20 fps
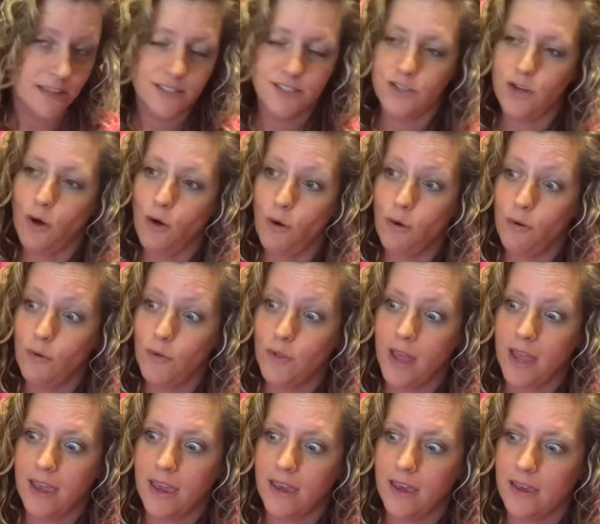So,
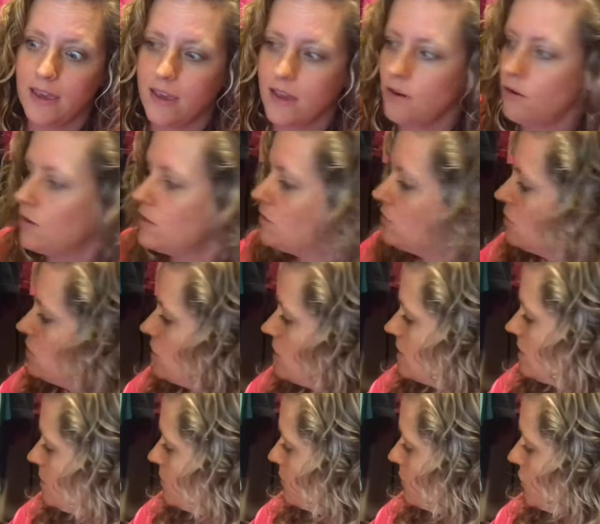I told you
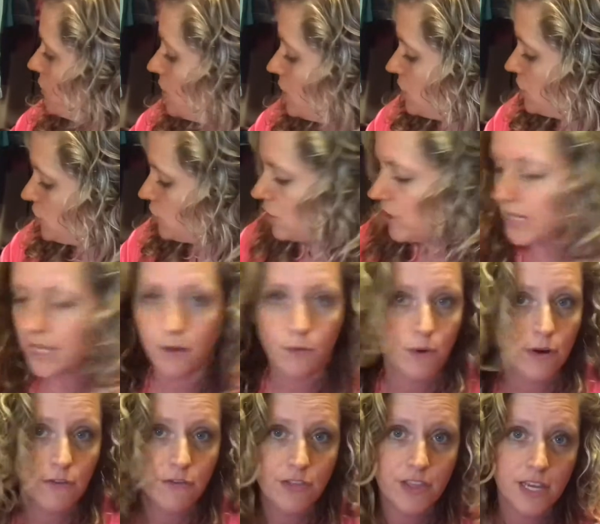I'm going to try to get
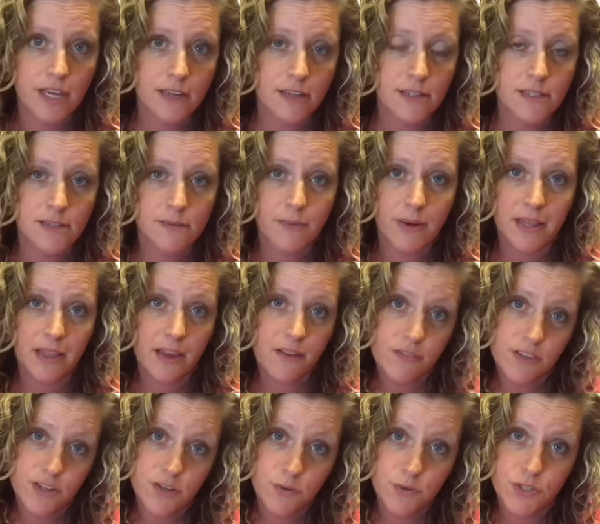rid of things in my
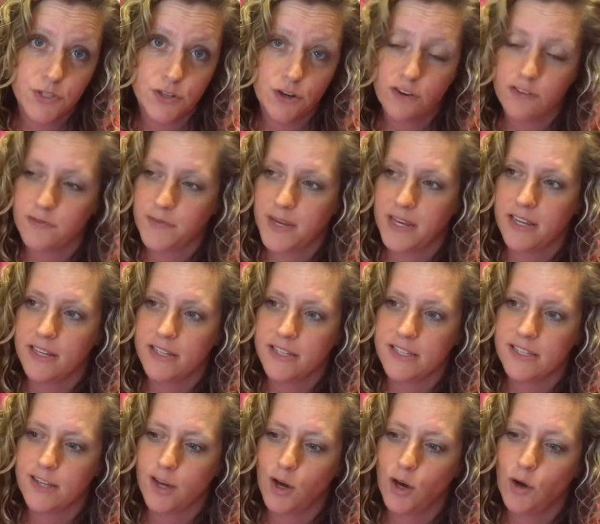life that don't serve me, and
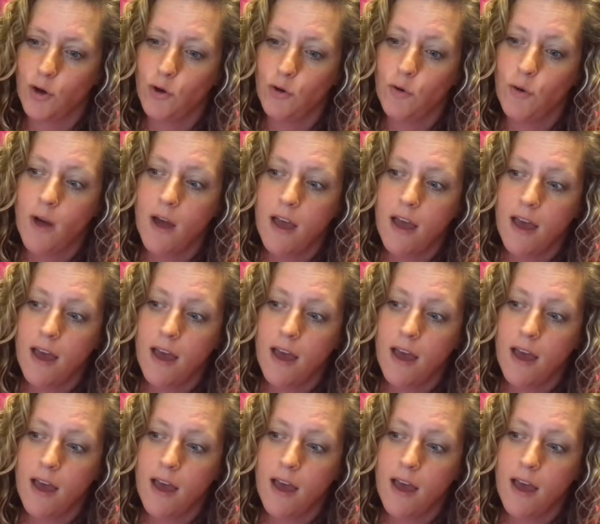so,